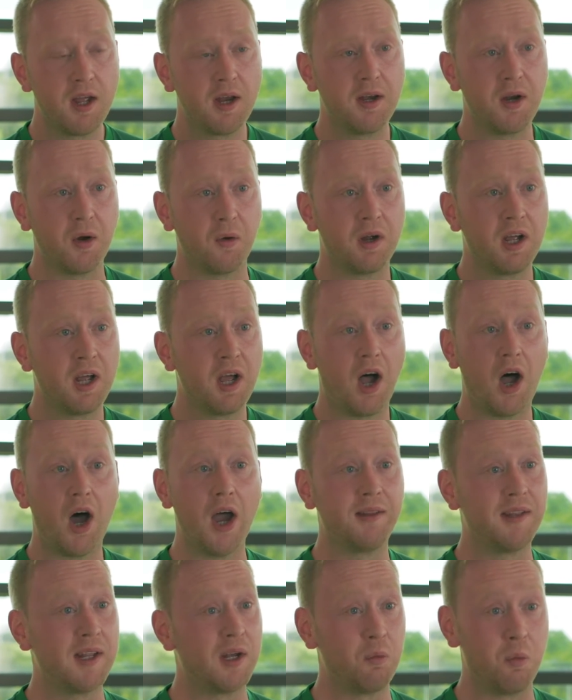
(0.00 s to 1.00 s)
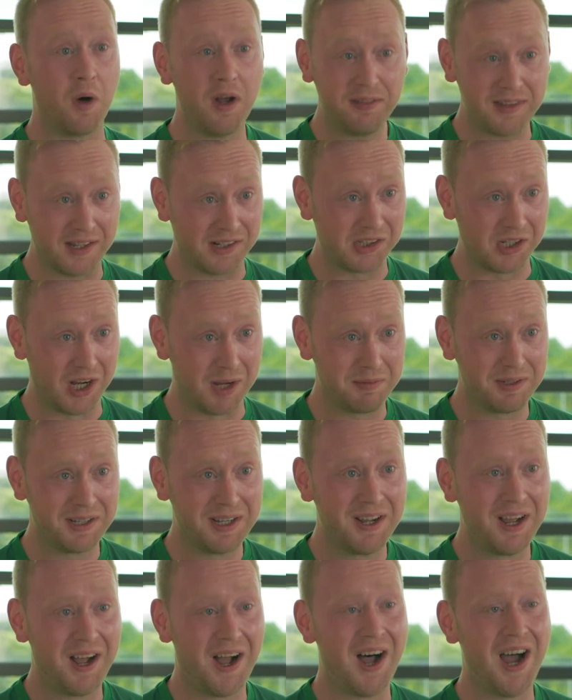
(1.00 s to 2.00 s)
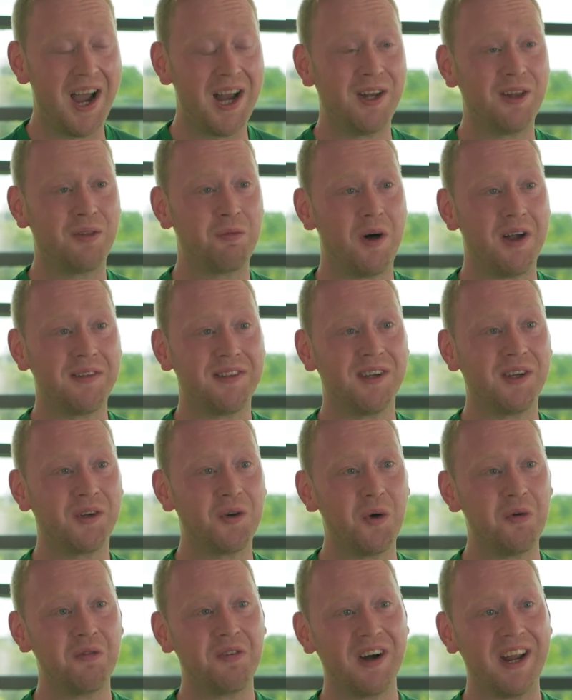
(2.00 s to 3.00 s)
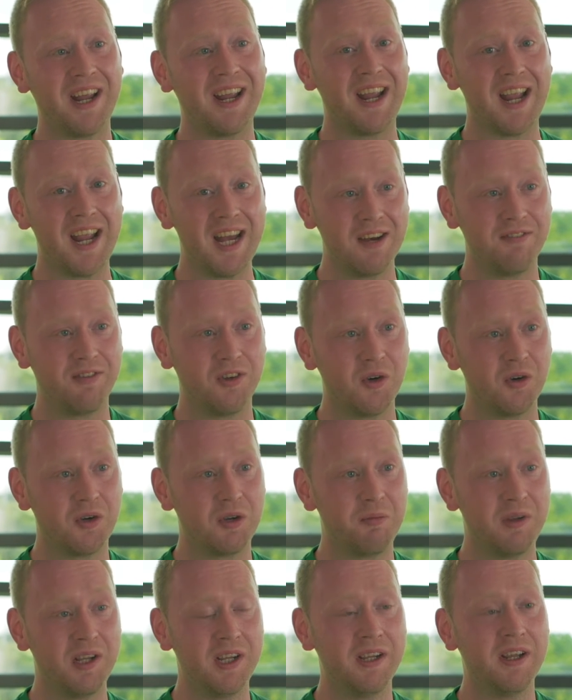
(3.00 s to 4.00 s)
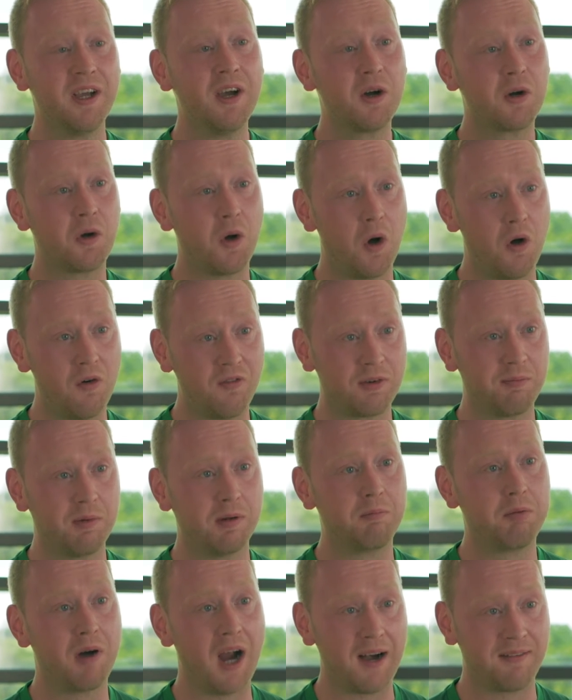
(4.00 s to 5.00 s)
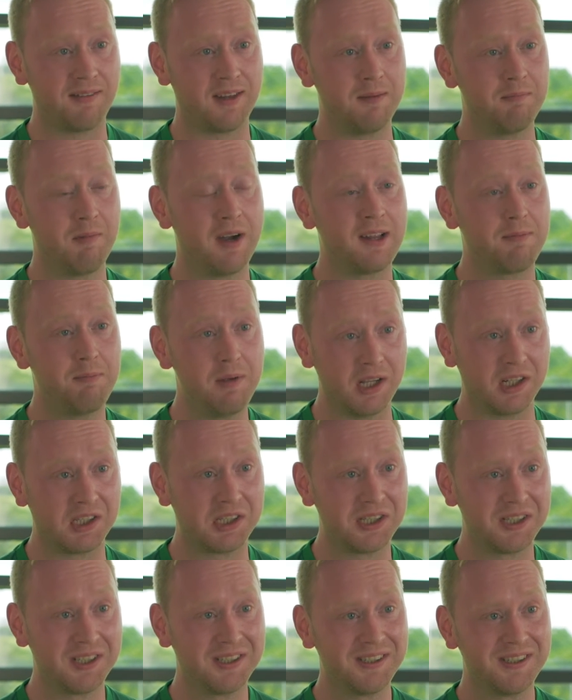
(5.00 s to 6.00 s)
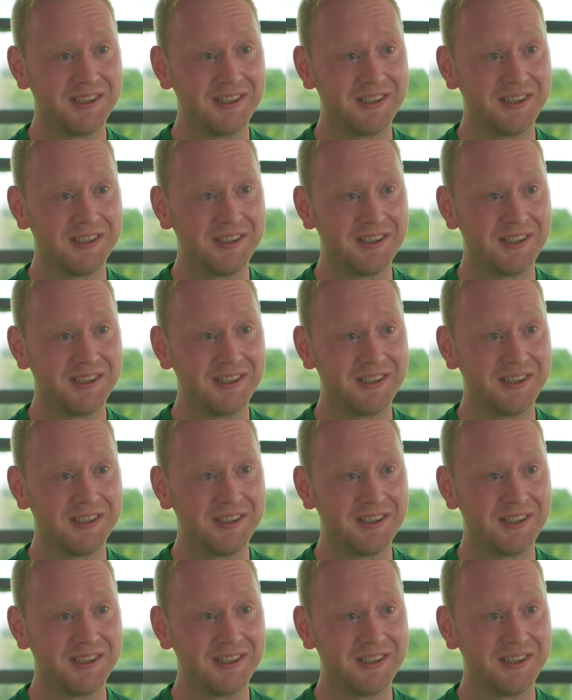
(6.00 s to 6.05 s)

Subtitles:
No, I didn't want that job. I just wanted to go for an interview to be comfortable practicing my speech.